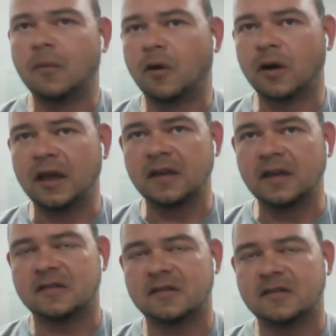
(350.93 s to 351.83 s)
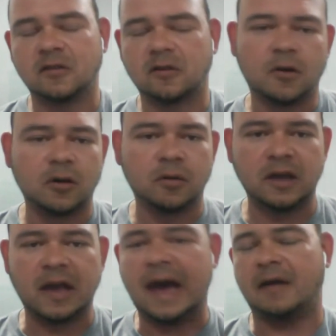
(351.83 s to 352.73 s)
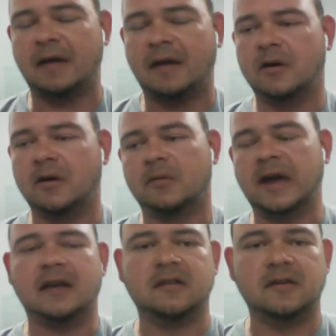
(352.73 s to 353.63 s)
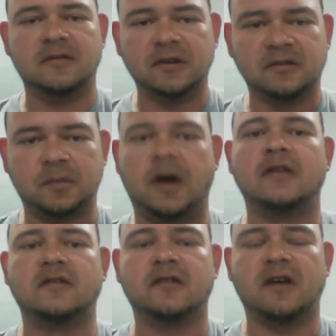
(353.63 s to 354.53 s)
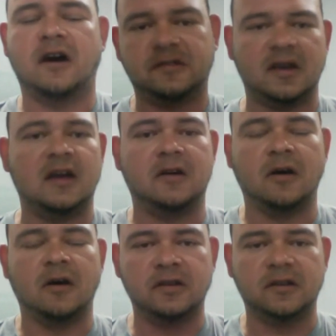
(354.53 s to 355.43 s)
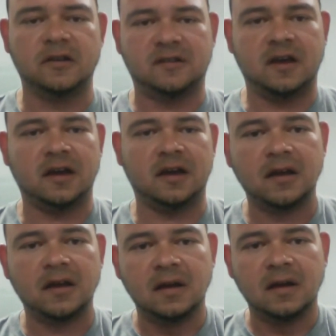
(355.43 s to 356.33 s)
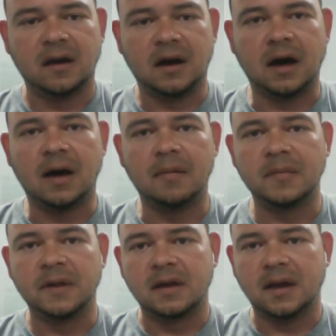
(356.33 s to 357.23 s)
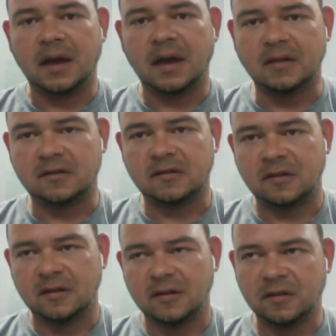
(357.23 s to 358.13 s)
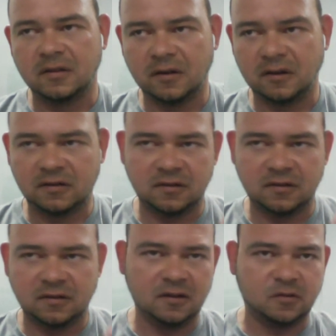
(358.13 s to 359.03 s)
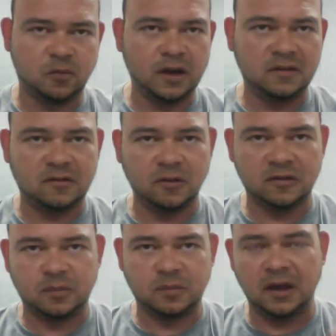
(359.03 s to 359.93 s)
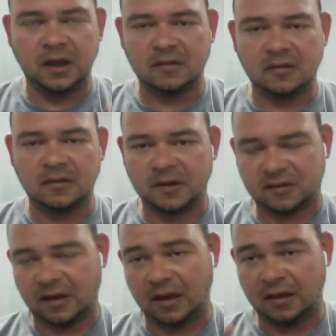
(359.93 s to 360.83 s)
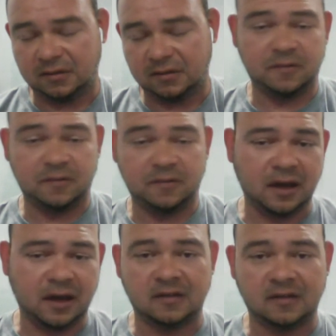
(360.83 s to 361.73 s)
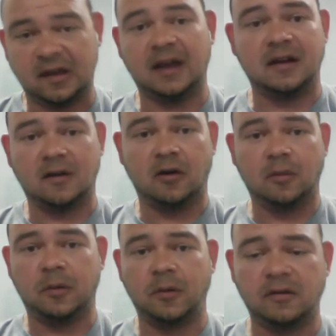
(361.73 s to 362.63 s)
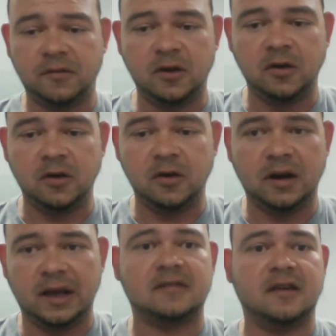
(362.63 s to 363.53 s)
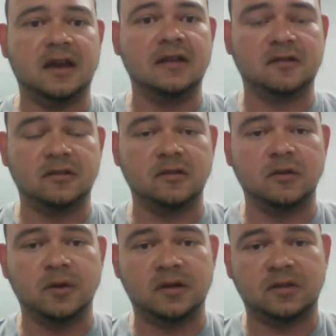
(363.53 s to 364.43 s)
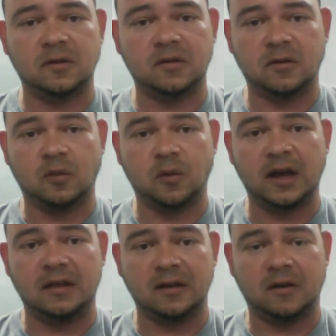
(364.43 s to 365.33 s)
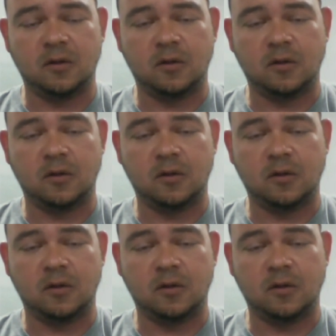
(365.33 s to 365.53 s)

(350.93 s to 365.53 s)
more instant or more reactive response off center on the stick. And there's ways to explain this from a scientific, I guess, a technical point of view, and it has, again, to do with the way the